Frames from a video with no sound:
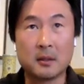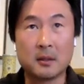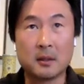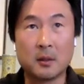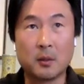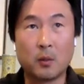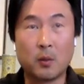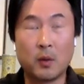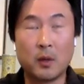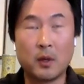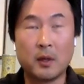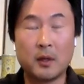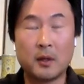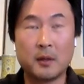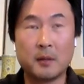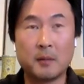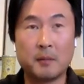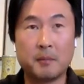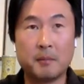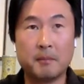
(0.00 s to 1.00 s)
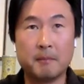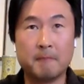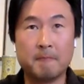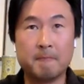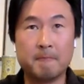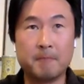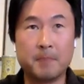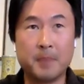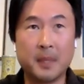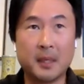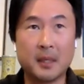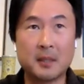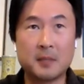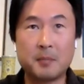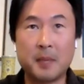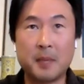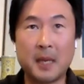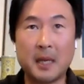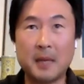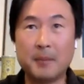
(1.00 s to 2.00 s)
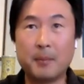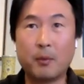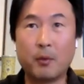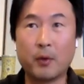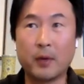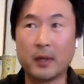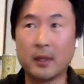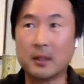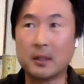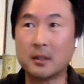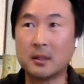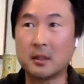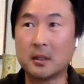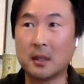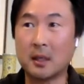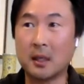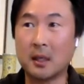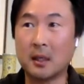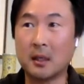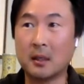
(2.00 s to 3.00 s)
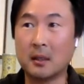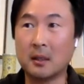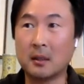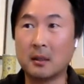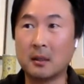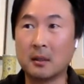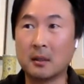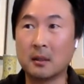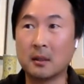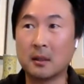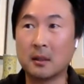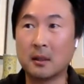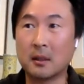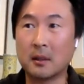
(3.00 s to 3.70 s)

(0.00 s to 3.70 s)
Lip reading: one of the biggest pain points in